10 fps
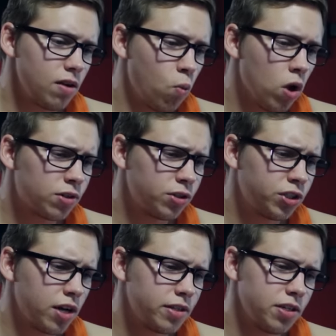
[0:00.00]
Walter
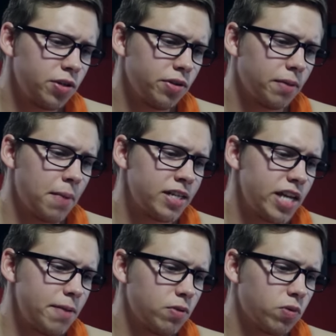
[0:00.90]
Johnson, do you think Matt
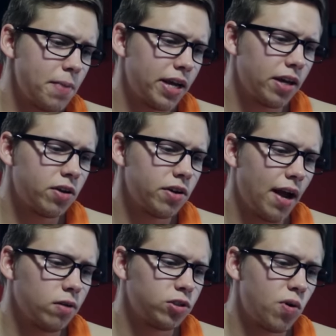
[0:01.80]
Damon would make a good
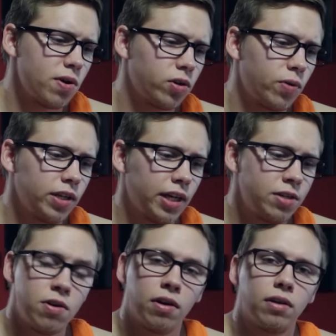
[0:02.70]
Hal Jordan Green
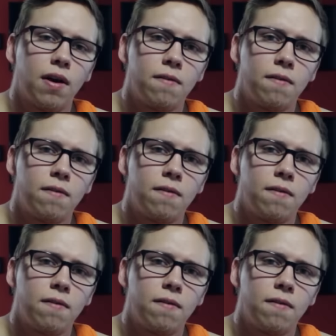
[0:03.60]
Lantern?